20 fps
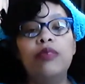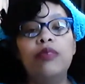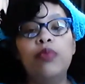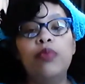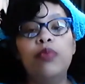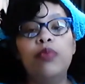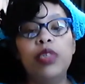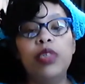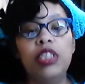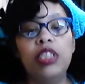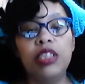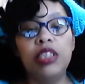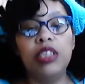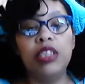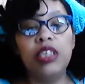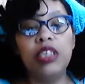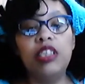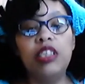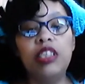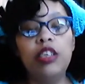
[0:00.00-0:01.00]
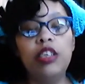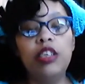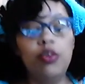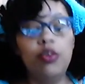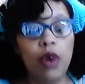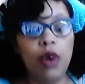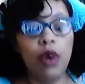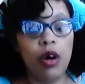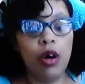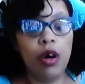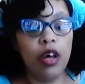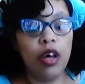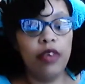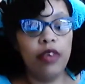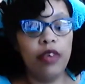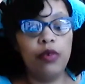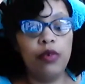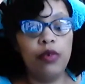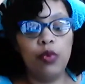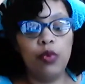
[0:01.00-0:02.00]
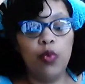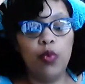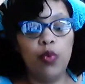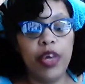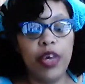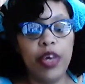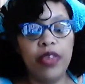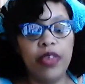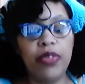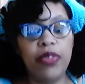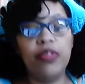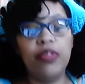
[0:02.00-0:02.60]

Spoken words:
will just continue on with